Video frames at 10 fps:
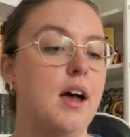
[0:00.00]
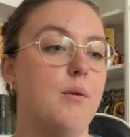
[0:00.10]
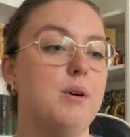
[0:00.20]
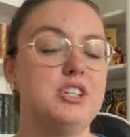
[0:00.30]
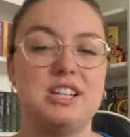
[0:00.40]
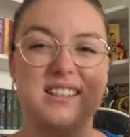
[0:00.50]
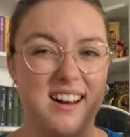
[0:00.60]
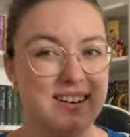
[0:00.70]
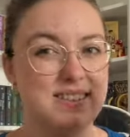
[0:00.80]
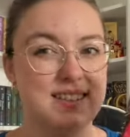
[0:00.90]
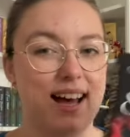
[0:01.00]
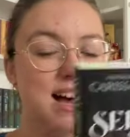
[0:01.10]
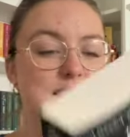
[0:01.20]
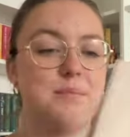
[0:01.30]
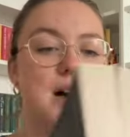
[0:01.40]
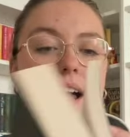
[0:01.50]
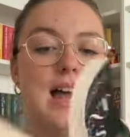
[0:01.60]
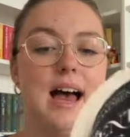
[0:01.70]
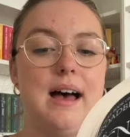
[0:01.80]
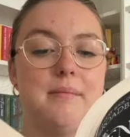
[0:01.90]
which is kind of sad, but
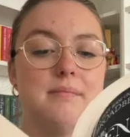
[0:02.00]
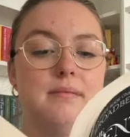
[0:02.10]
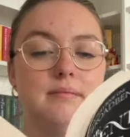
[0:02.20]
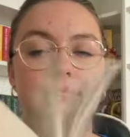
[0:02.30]
I'm